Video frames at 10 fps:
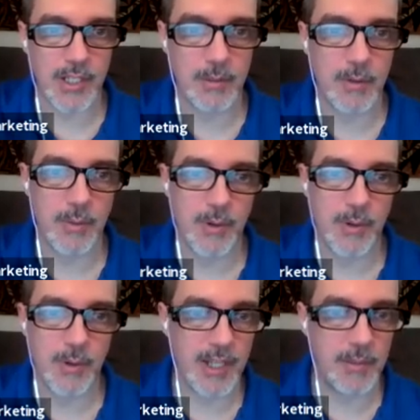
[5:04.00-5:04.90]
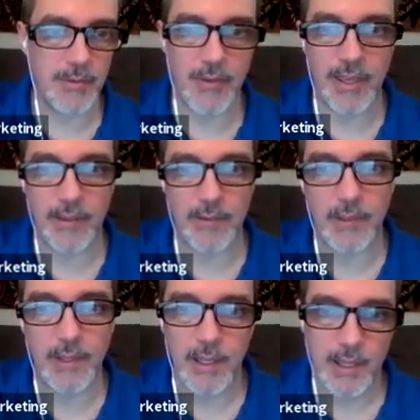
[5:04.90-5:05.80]
Project number, project name,
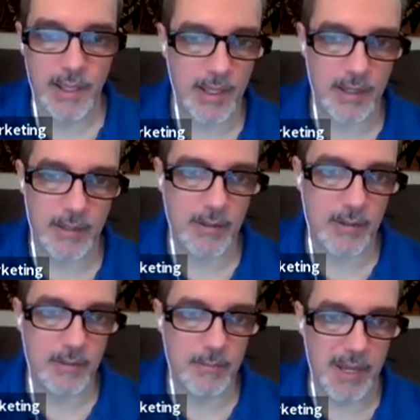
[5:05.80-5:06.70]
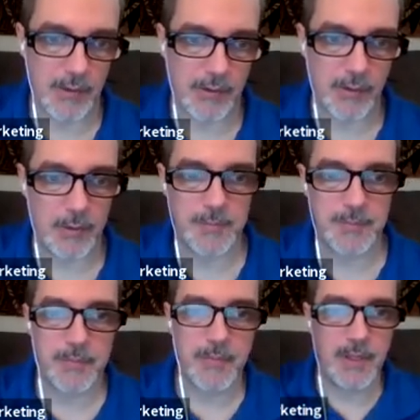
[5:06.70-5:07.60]
phase, and
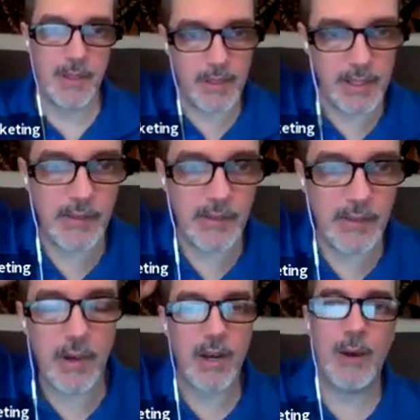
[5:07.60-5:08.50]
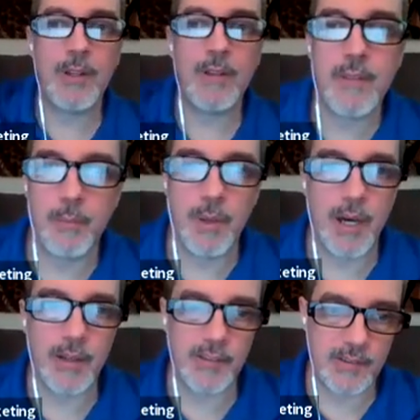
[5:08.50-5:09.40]
milestone. These are
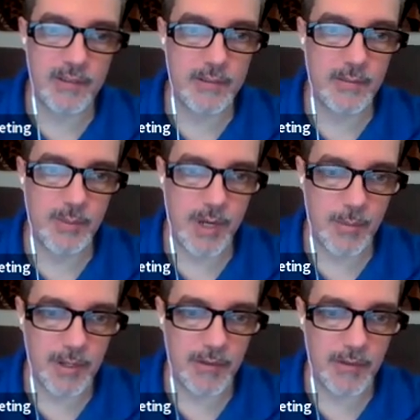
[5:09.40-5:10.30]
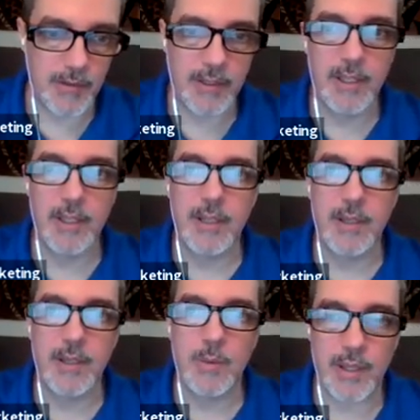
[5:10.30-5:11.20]
out-of-the-box properties.
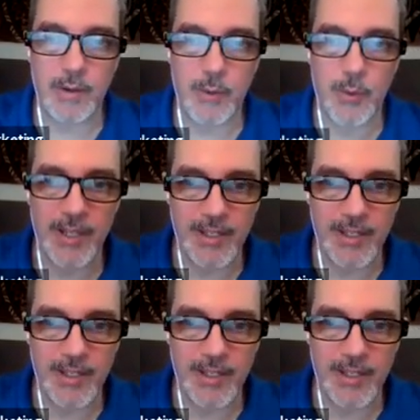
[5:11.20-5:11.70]
We can